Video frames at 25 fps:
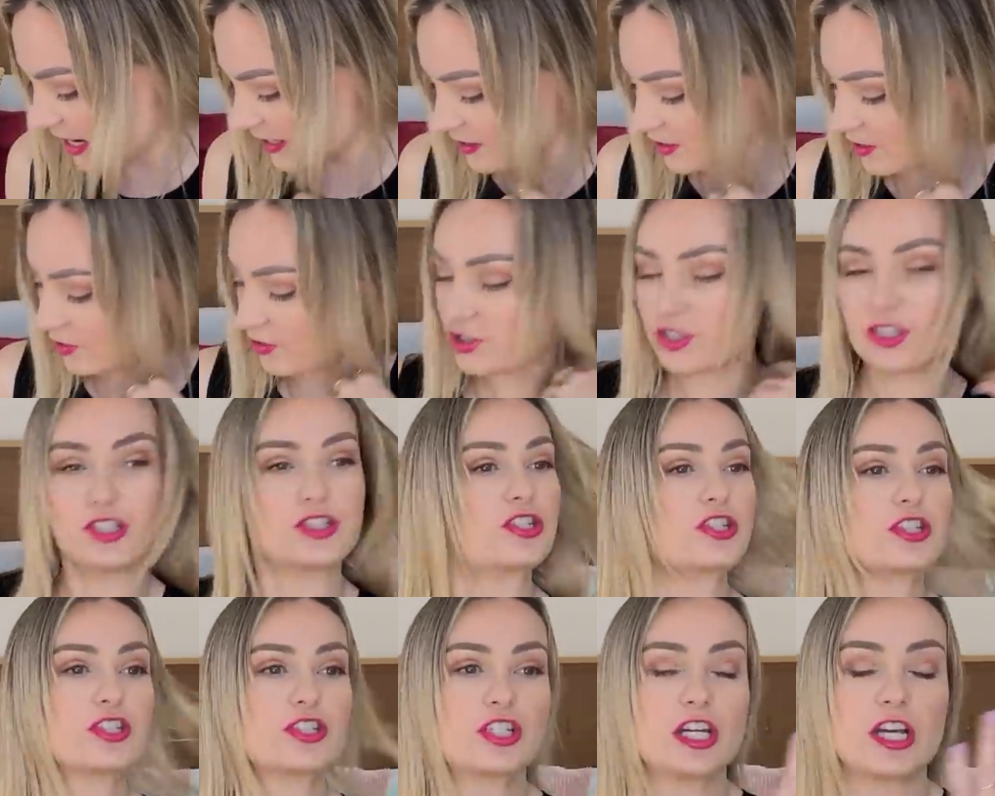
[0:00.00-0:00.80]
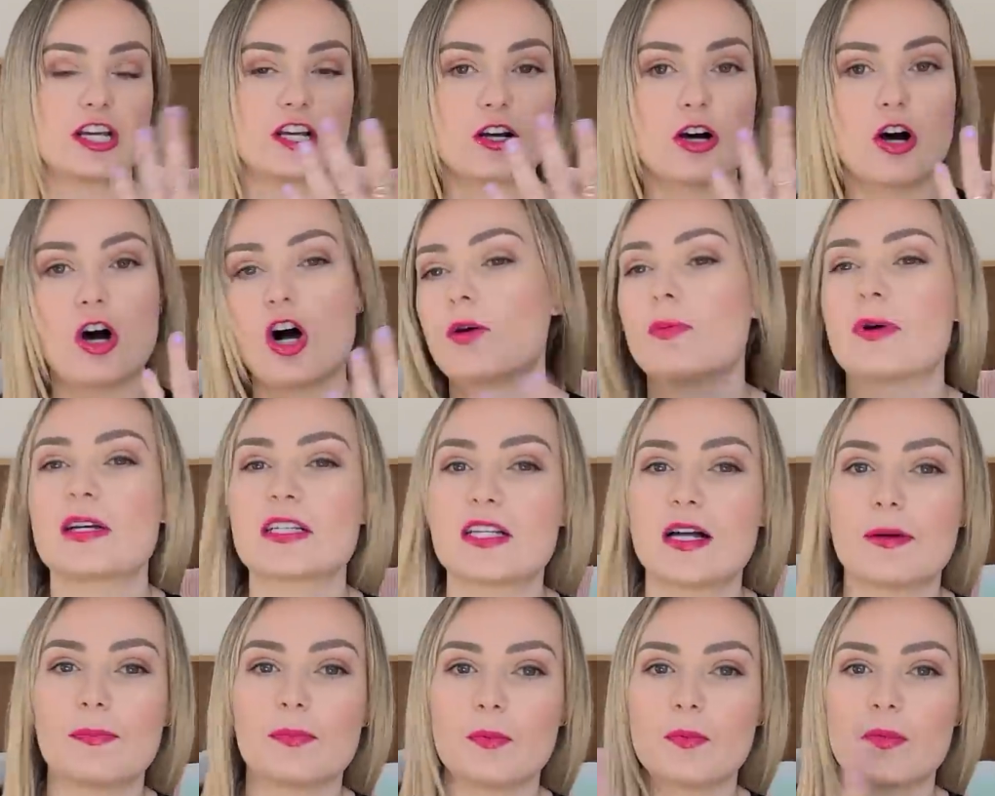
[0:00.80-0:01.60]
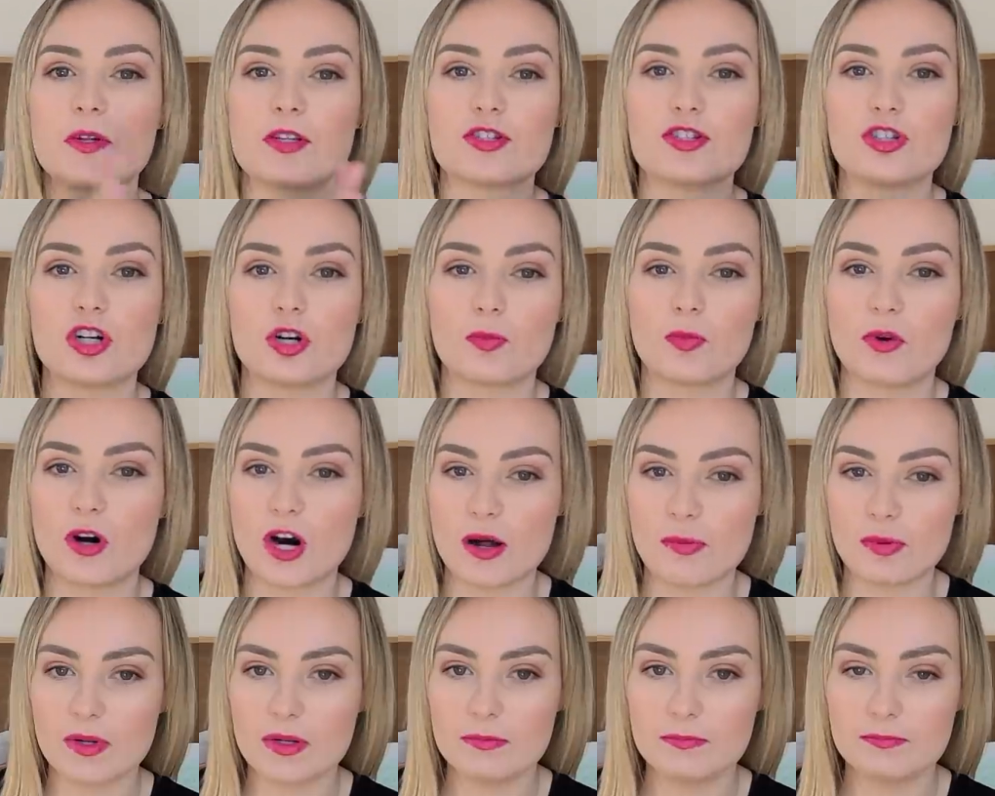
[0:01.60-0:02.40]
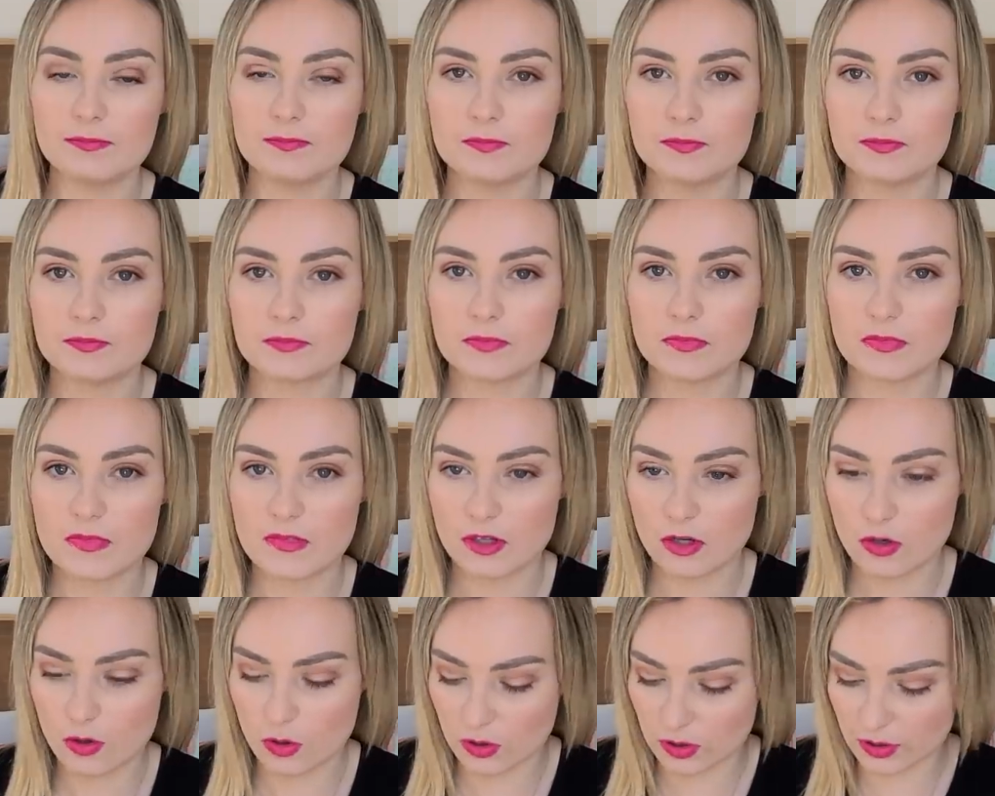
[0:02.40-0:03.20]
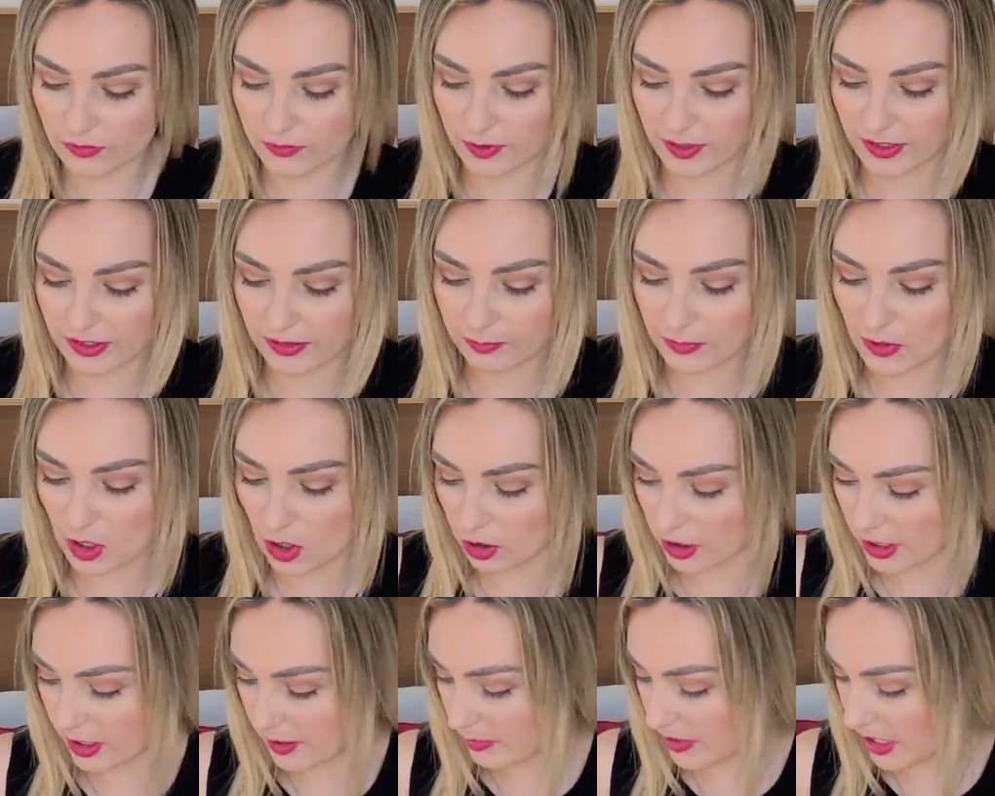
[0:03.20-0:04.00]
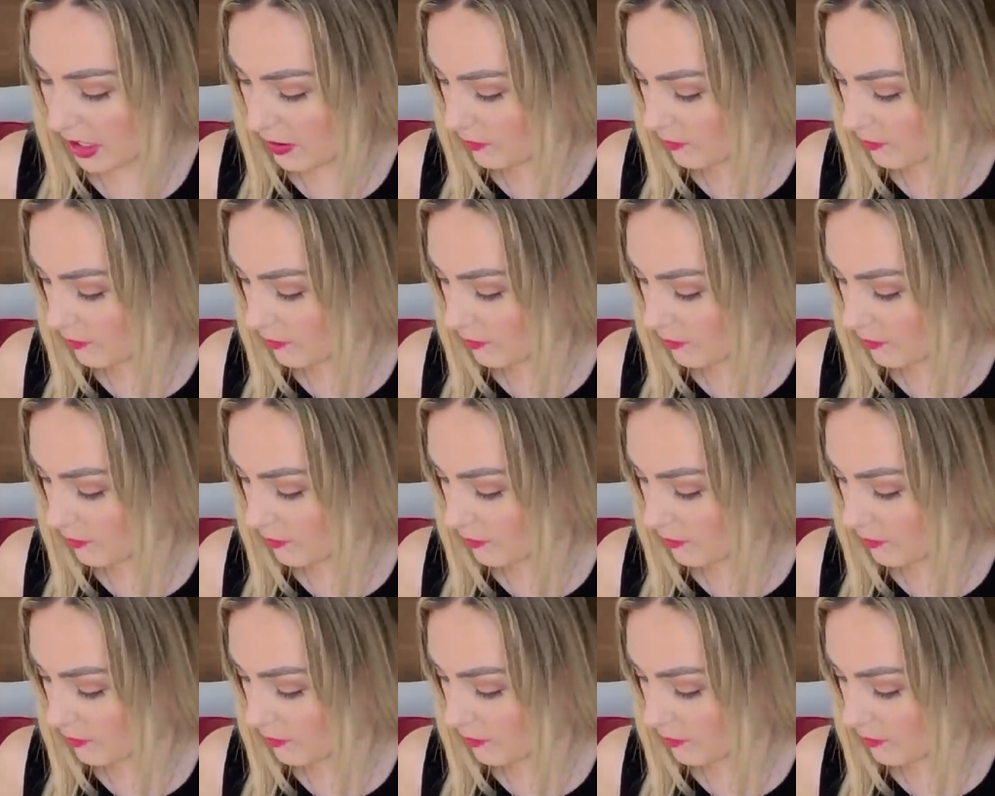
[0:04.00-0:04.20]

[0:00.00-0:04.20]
used to just take all my supplements, no problem. Whole different ball game now.